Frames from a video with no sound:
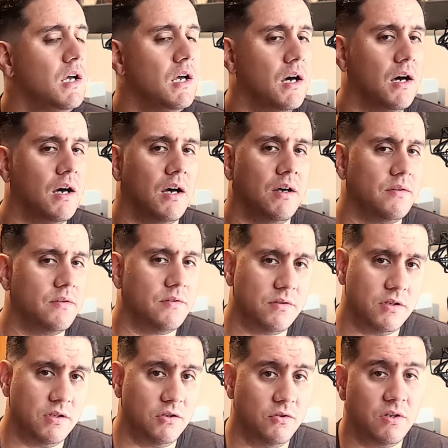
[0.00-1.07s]
Uh,
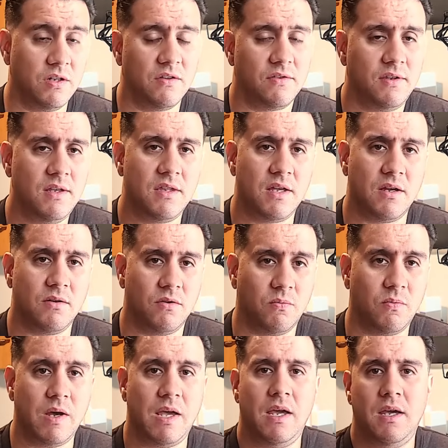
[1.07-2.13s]
you can see that the
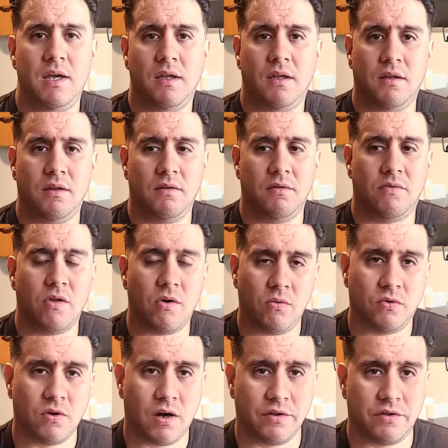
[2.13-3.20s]
way
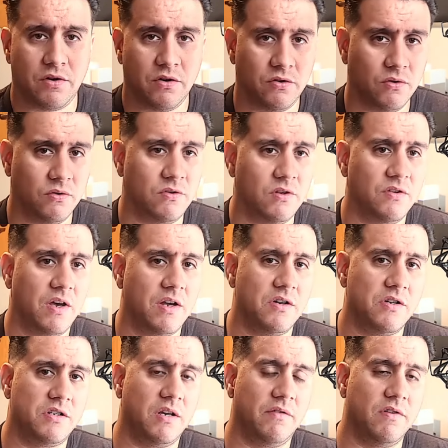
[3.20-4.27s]
those authors, those
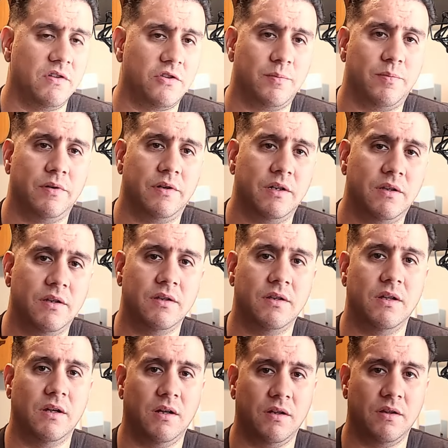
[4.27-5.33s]
designers have interpreted the
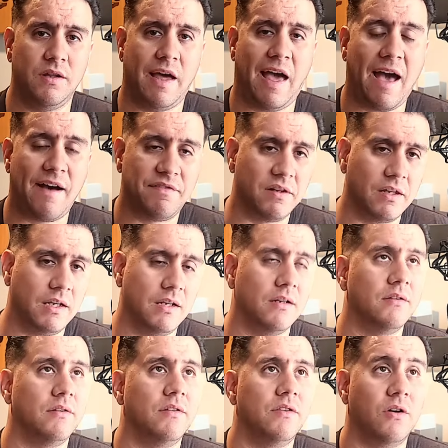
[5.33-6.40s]
the, the
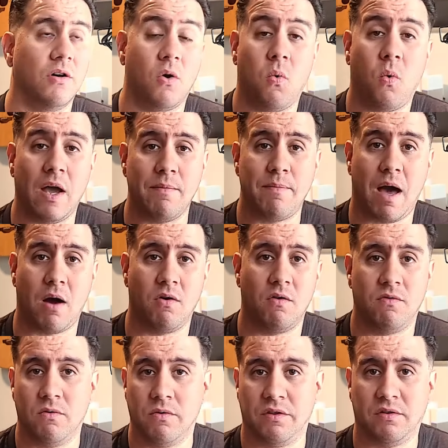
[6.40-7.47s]
halfling, they're quite
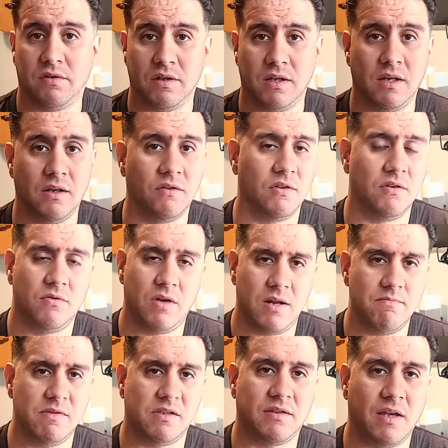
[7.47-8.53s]
powerful with slings and,
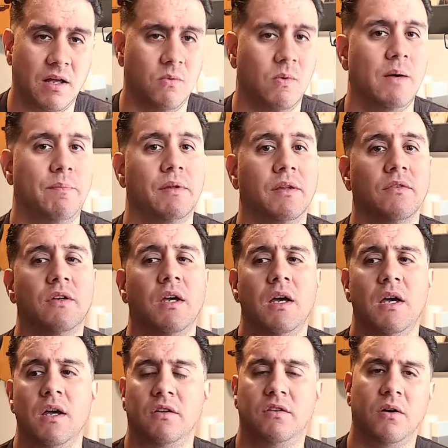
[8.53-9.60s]
and missile weapons.
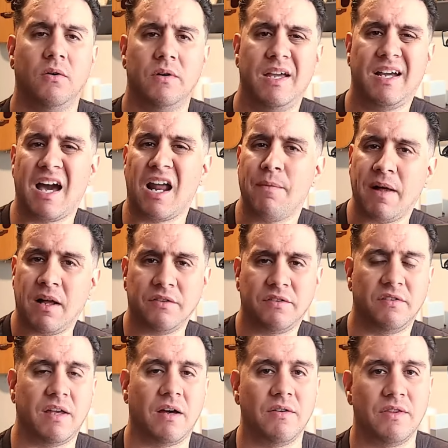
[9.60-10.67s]
So it kind of
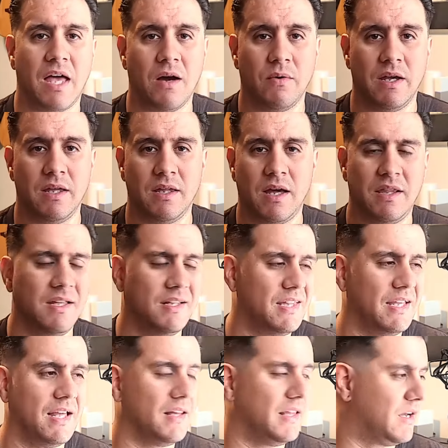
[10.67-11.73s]
balances out in that way. I think
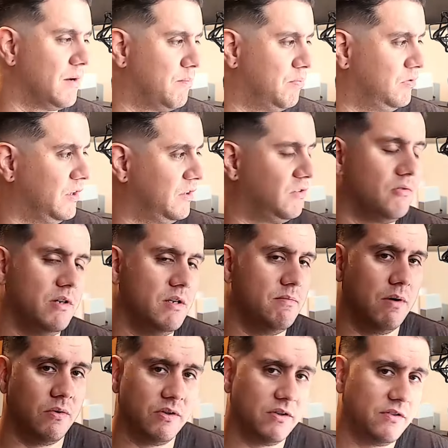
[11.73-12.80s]
they get like a plus three
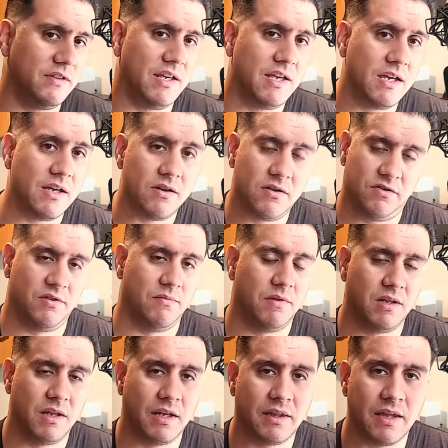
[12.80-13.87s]
bonus to hit or
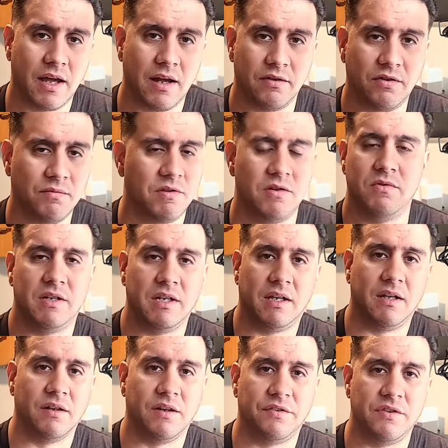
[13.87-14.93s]
something like that. Something
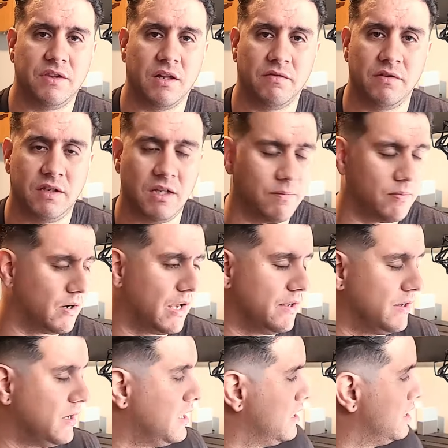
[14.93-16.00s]
ridiculous in Delving Deeper. I